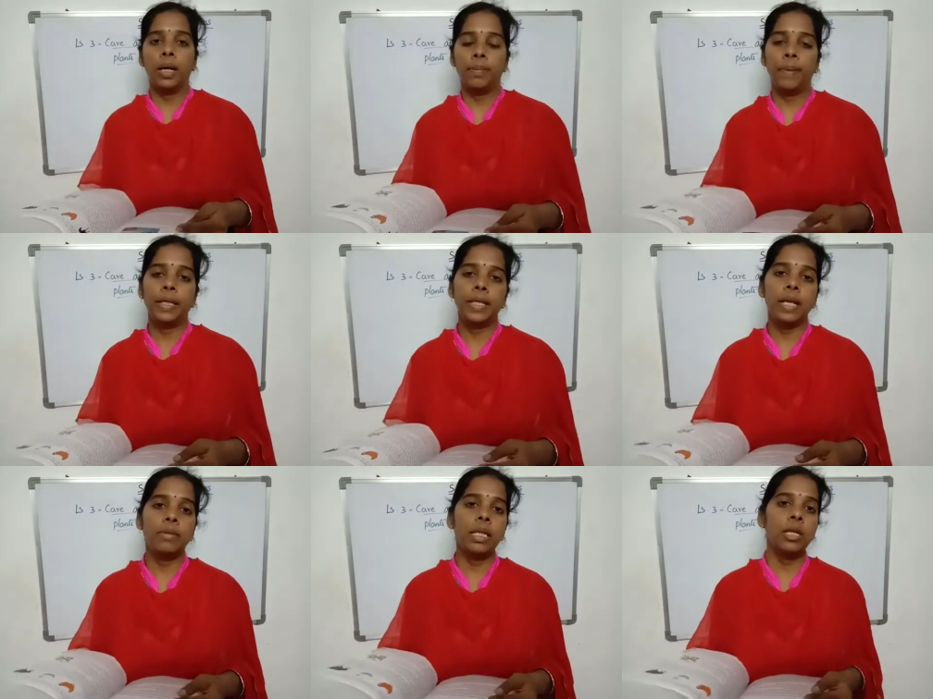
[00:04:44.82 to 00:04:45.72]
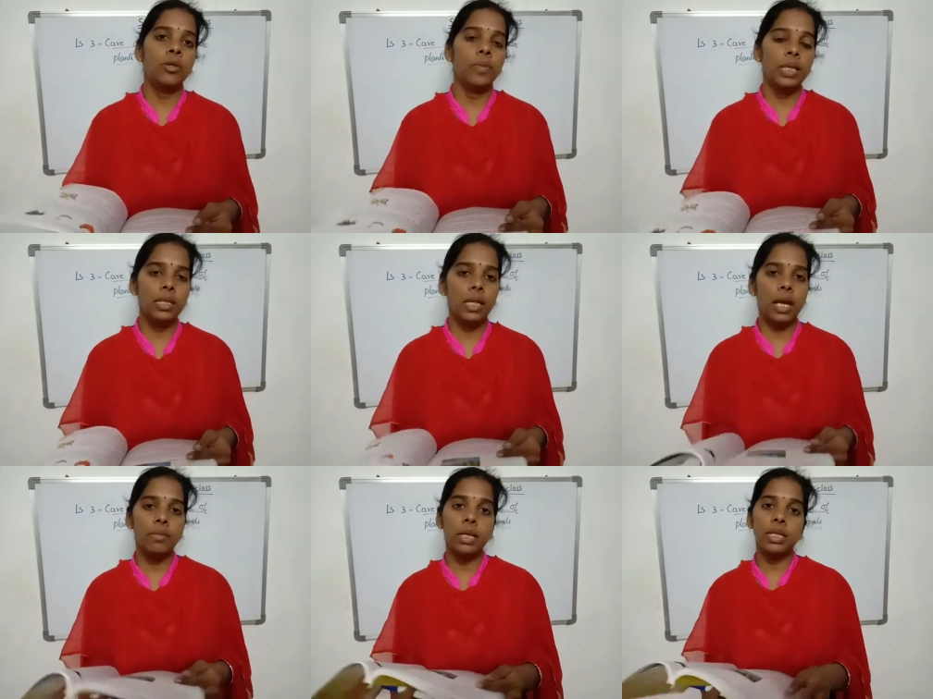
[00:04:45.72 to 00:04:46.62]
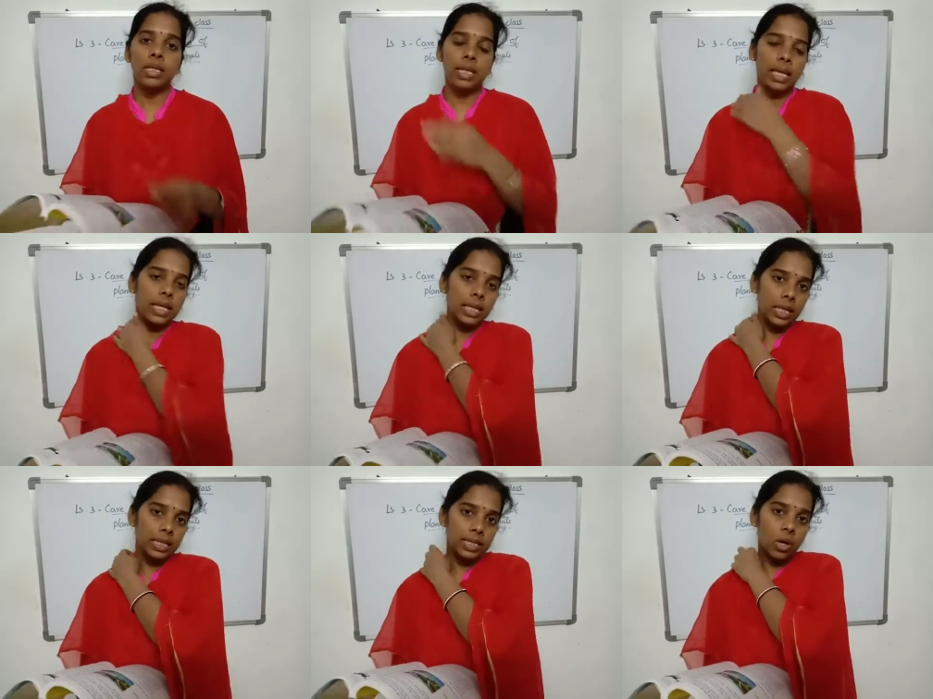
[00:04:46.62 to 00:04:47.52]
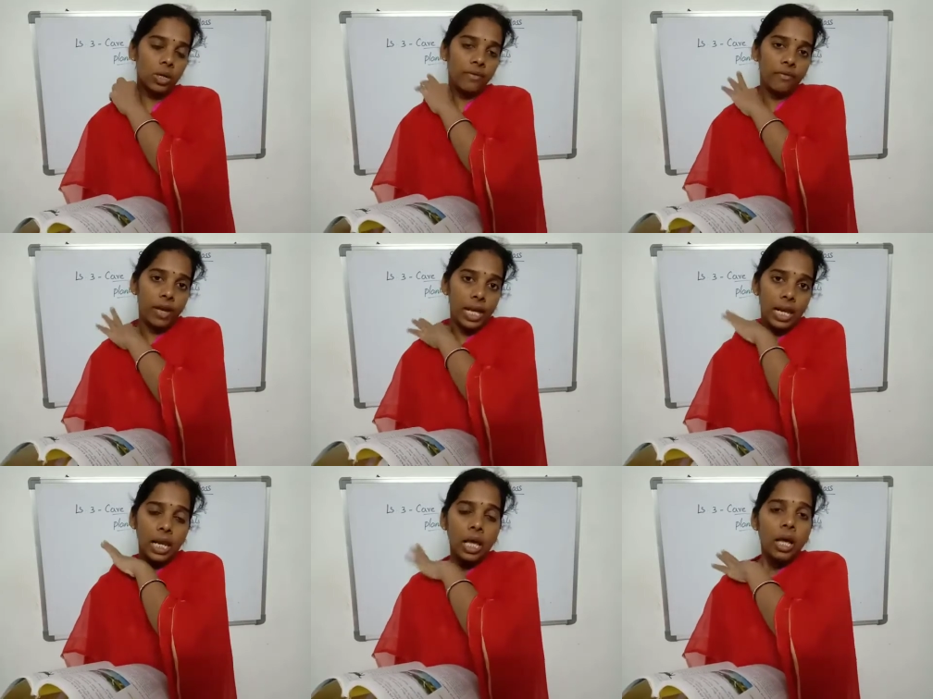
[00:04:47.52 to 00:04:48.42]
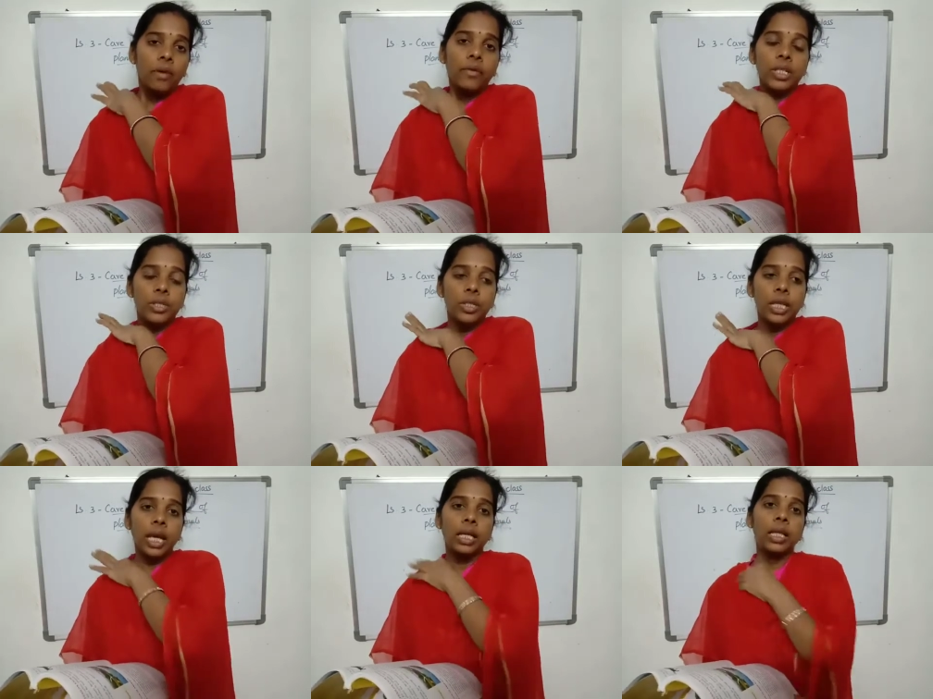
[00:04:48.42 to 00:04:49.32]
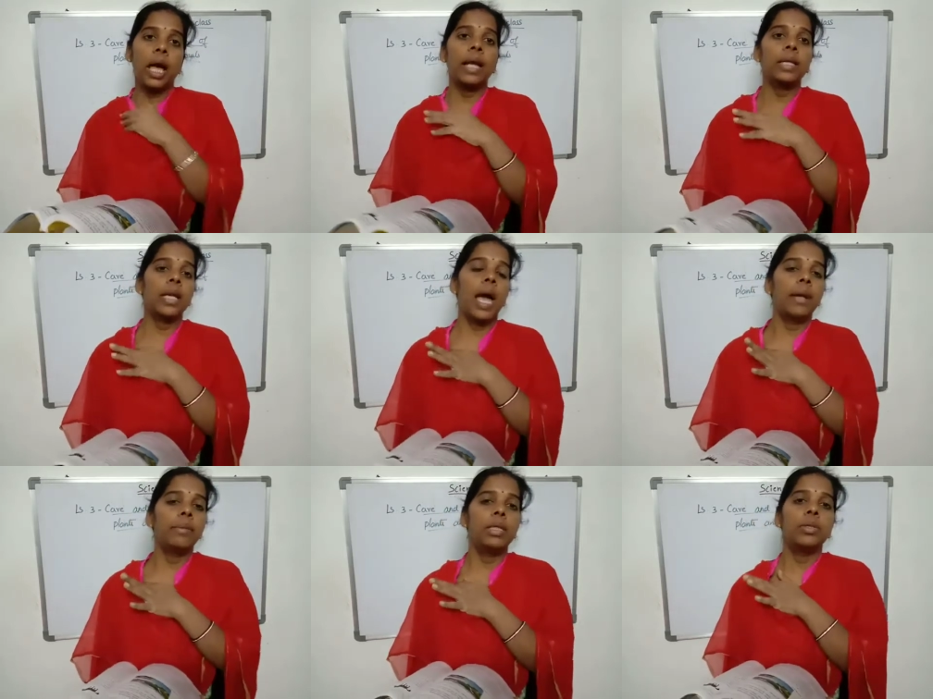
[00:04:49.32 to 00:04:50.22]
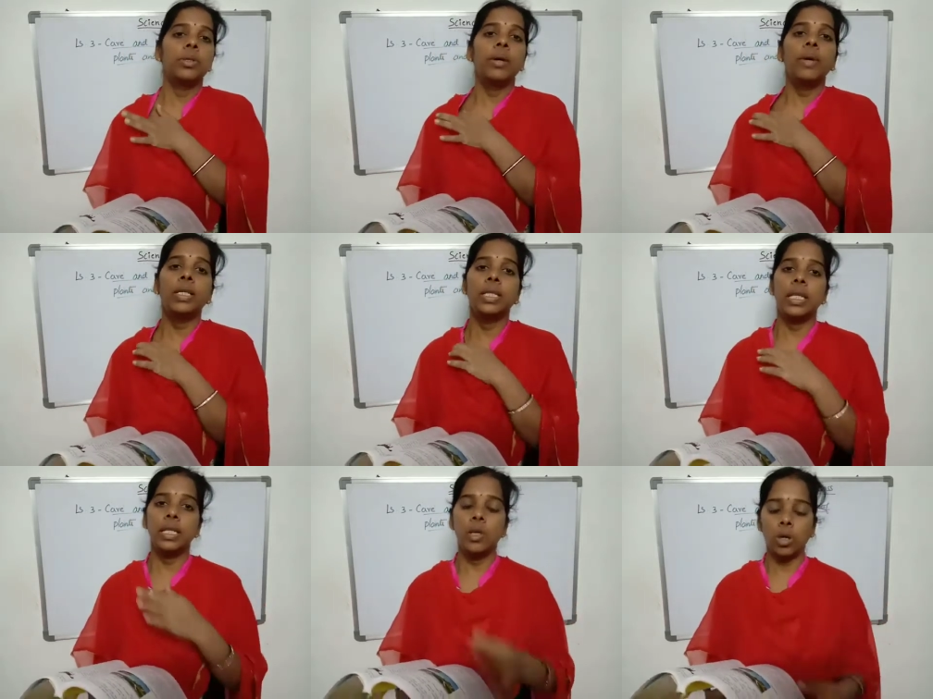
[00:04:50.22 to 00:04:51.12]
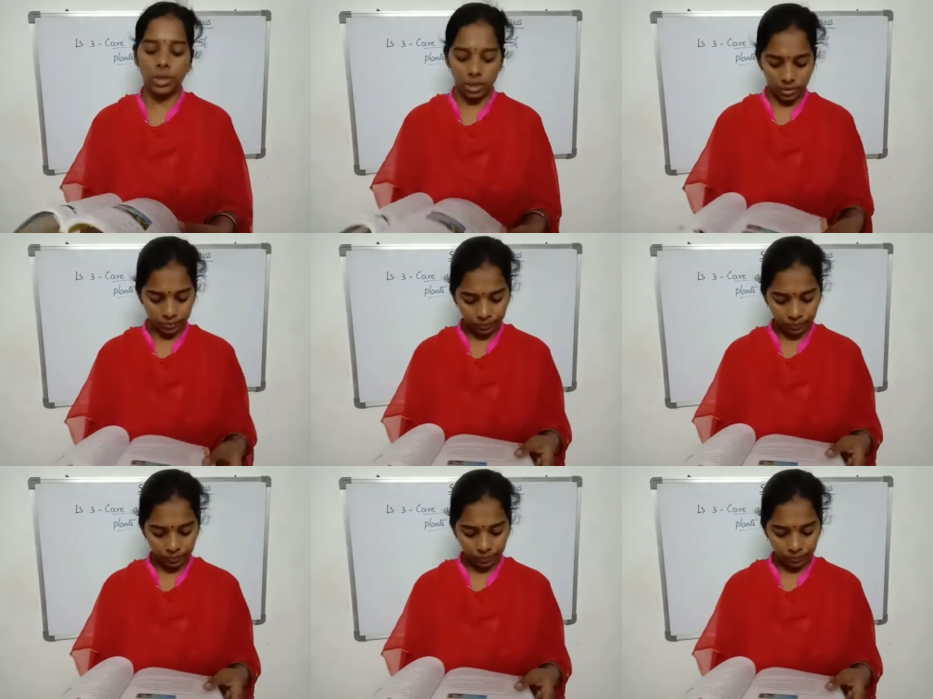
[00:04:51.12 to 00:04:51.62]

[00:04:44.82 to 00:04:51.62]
pet animal or domestic animal is ill, it's not well, we should take that animal to the veterinary doctor.